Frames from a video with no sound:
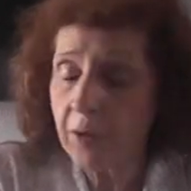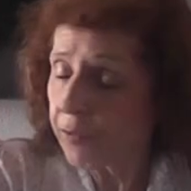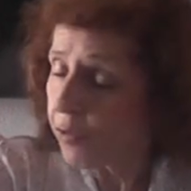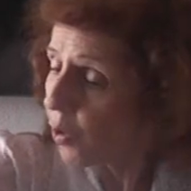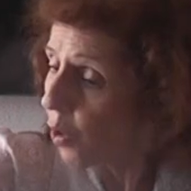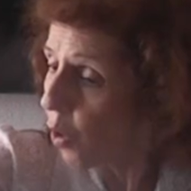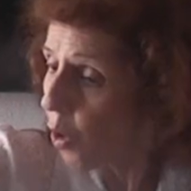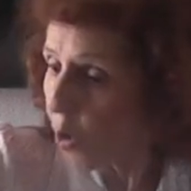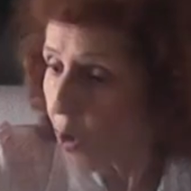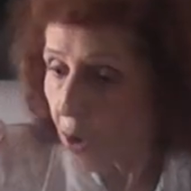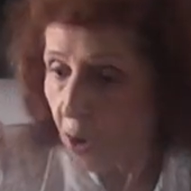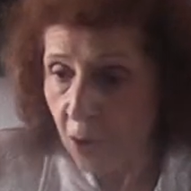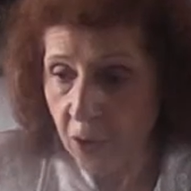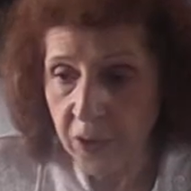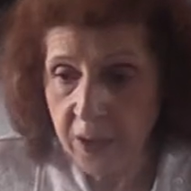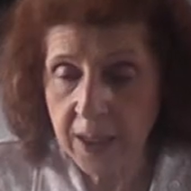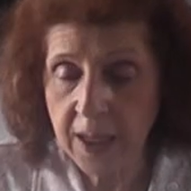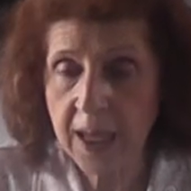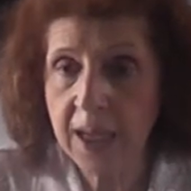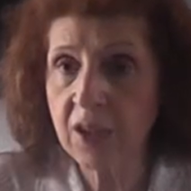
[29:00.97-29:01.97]
for all
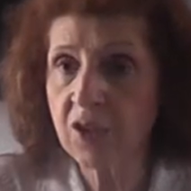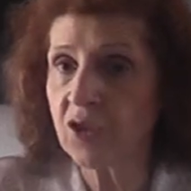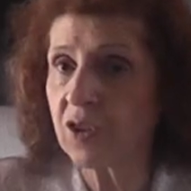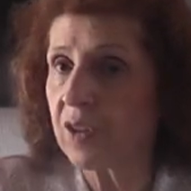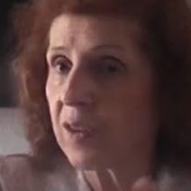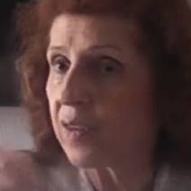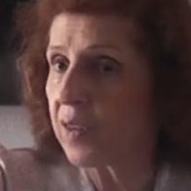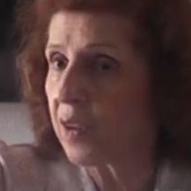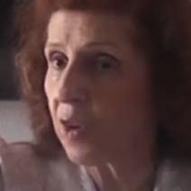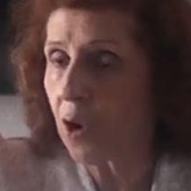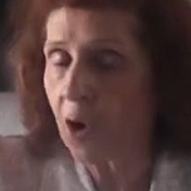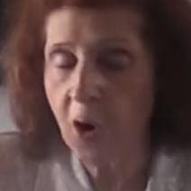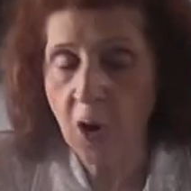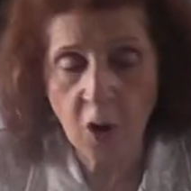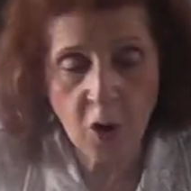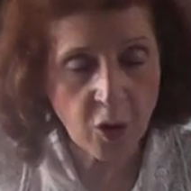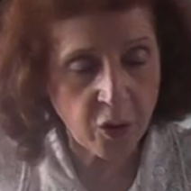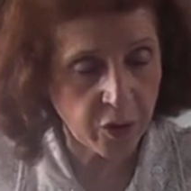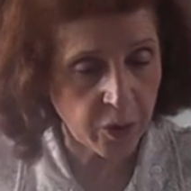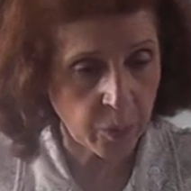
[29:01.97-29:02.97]
the nations and
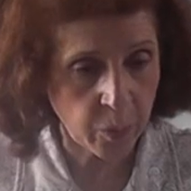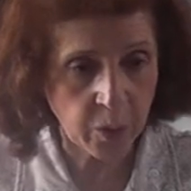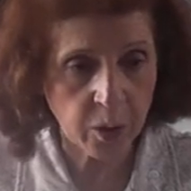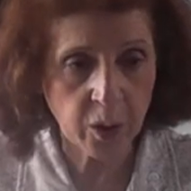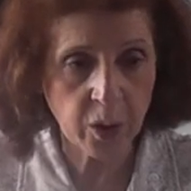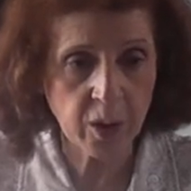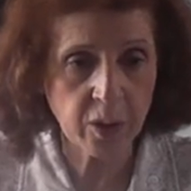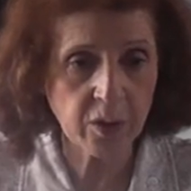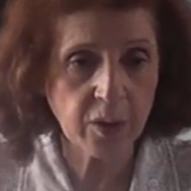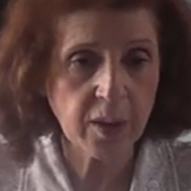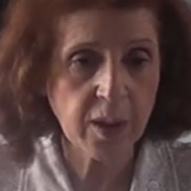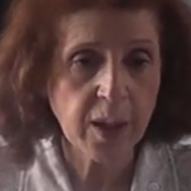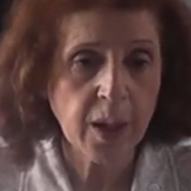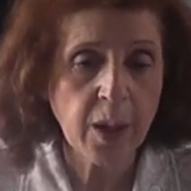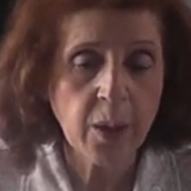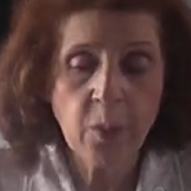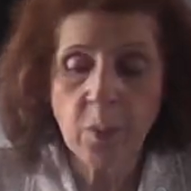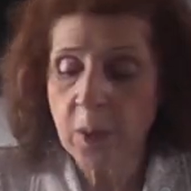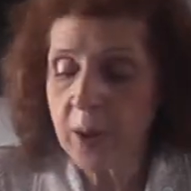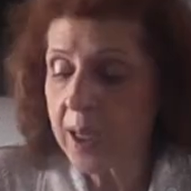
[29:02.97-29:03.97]
all the world
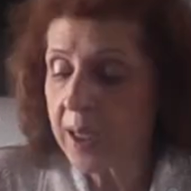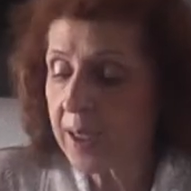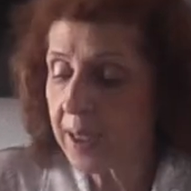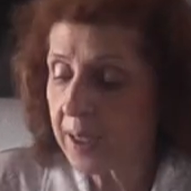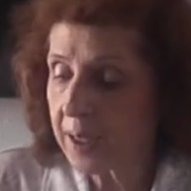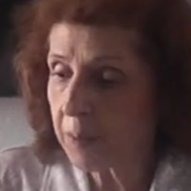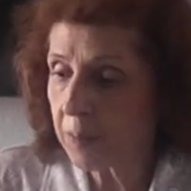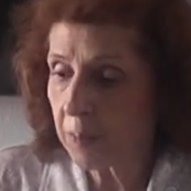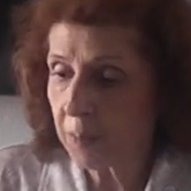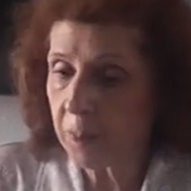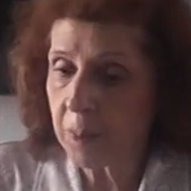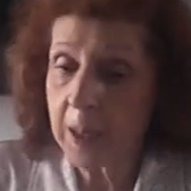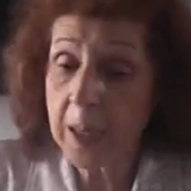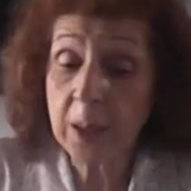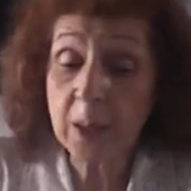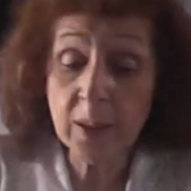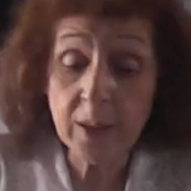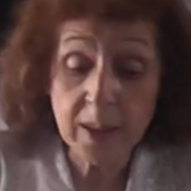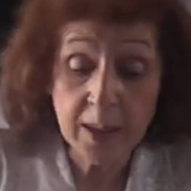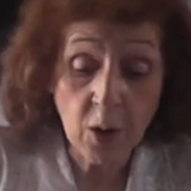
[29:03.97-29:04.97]
we can
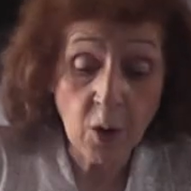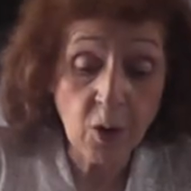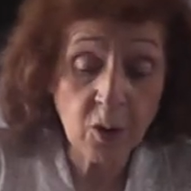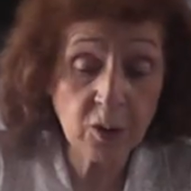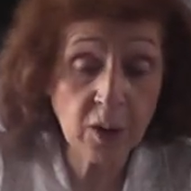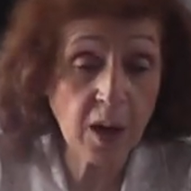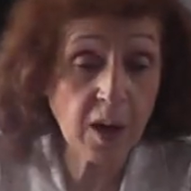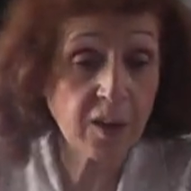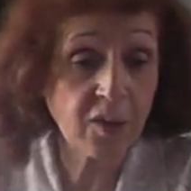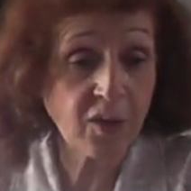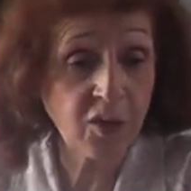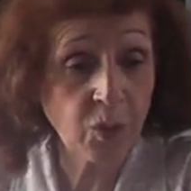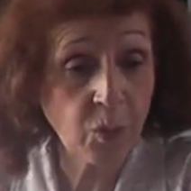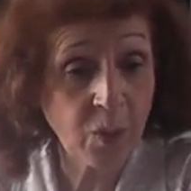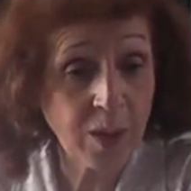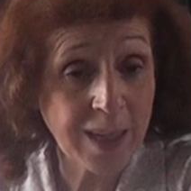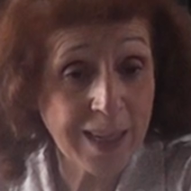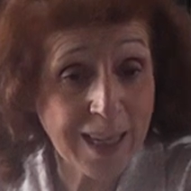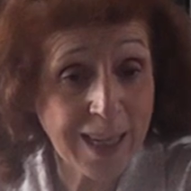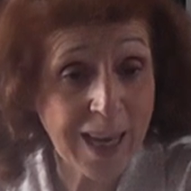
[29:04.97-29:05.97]
barely hold on to
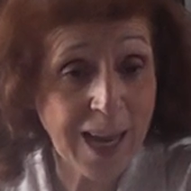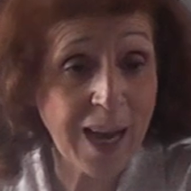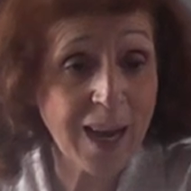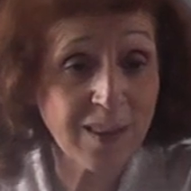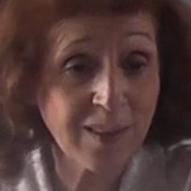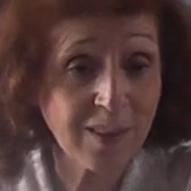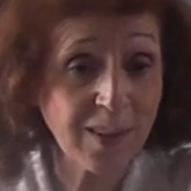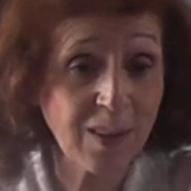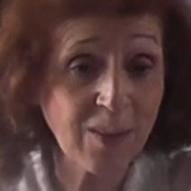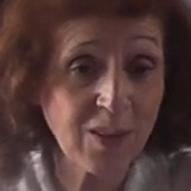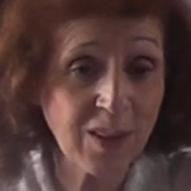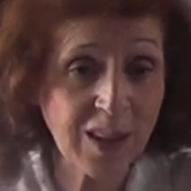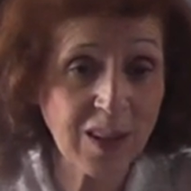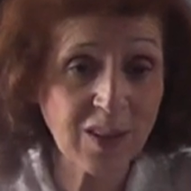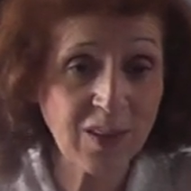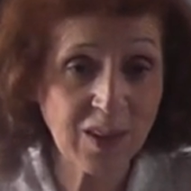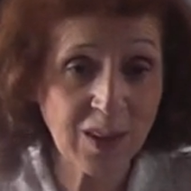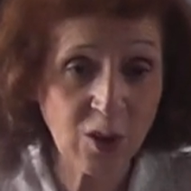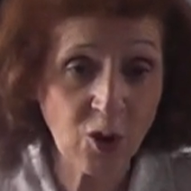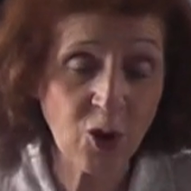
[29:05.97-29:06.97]
what he has given
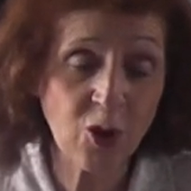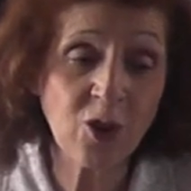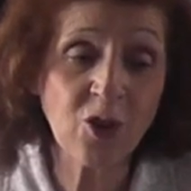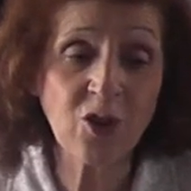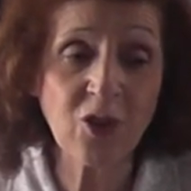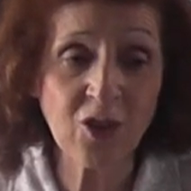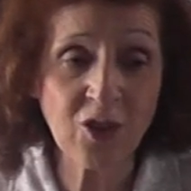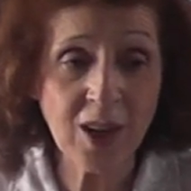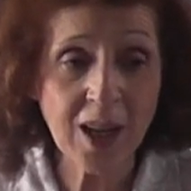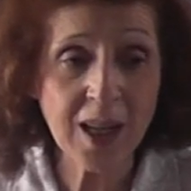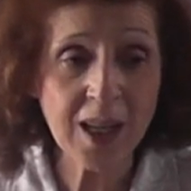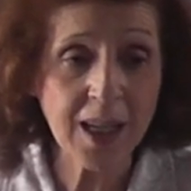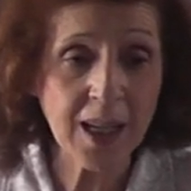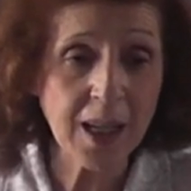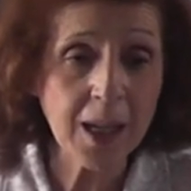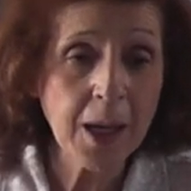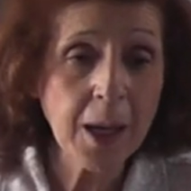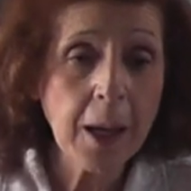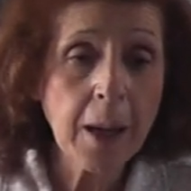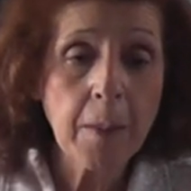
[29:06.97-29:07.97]
us in our study.
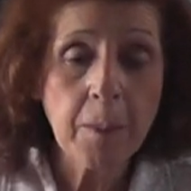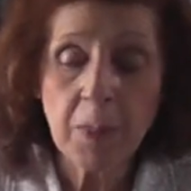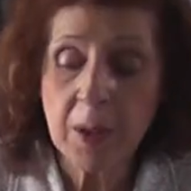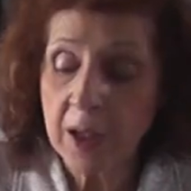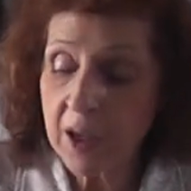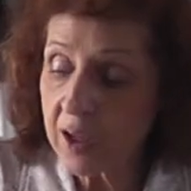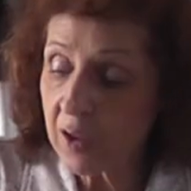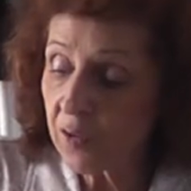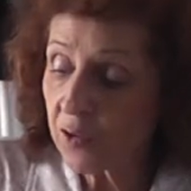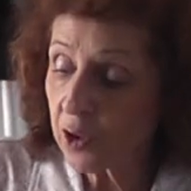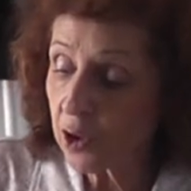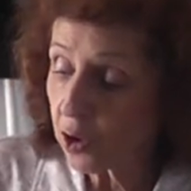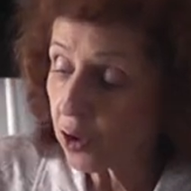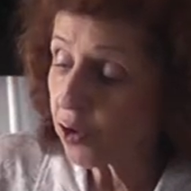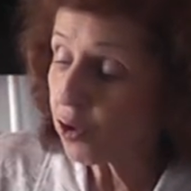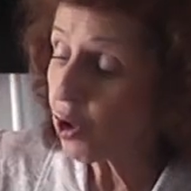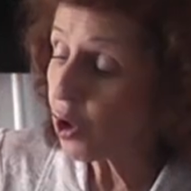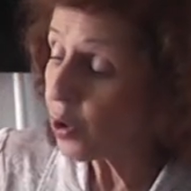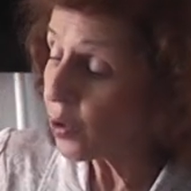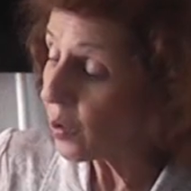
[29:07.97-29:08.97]
But if you'll
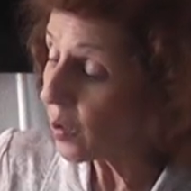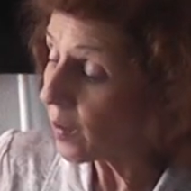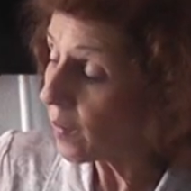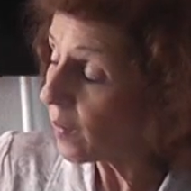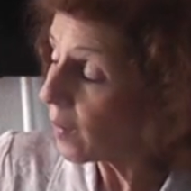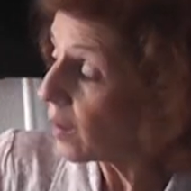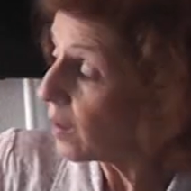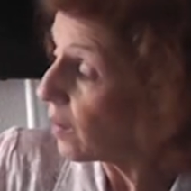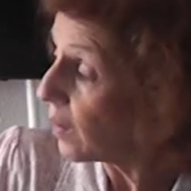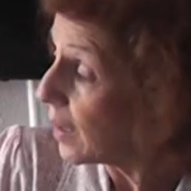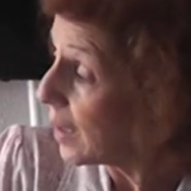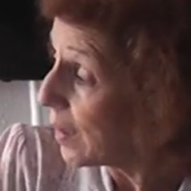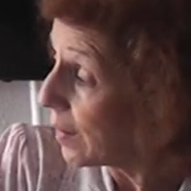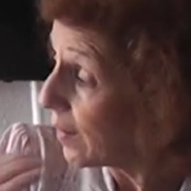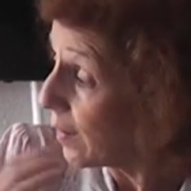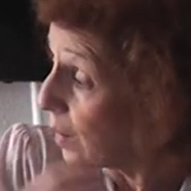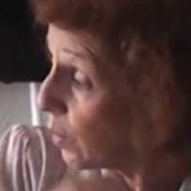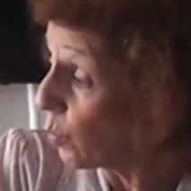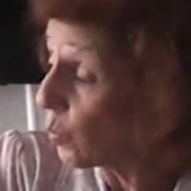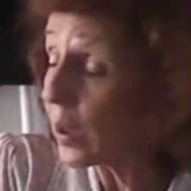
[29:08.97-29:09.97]
notice, it
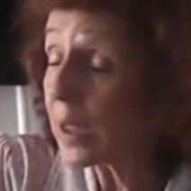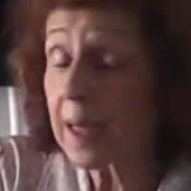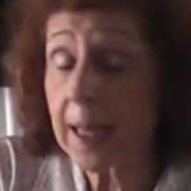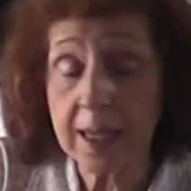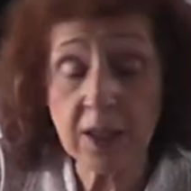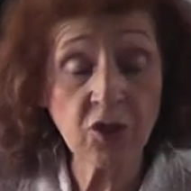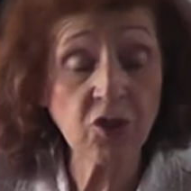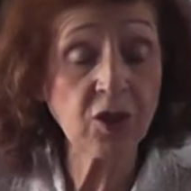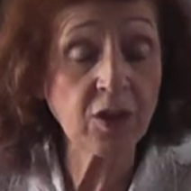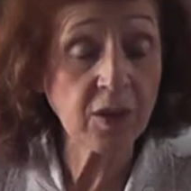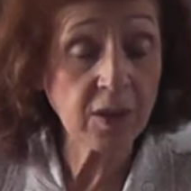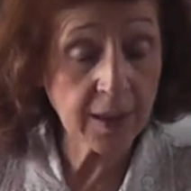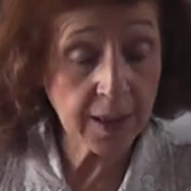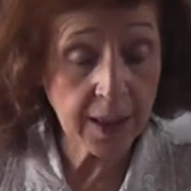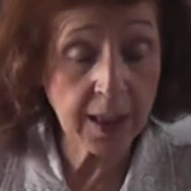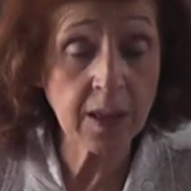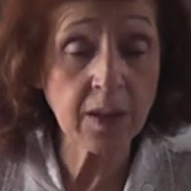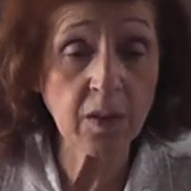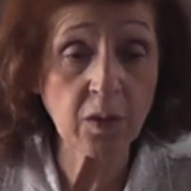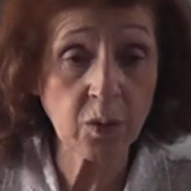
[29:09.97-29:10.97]
is in relation to
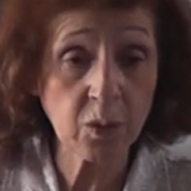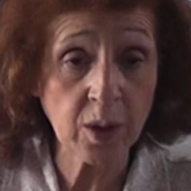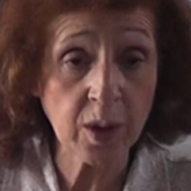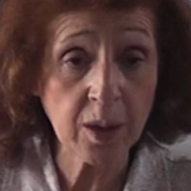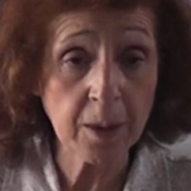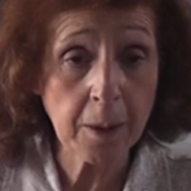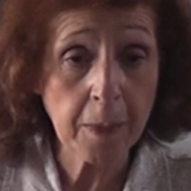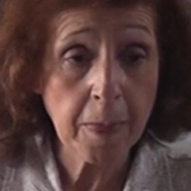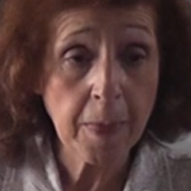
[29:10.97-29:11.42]
Israel.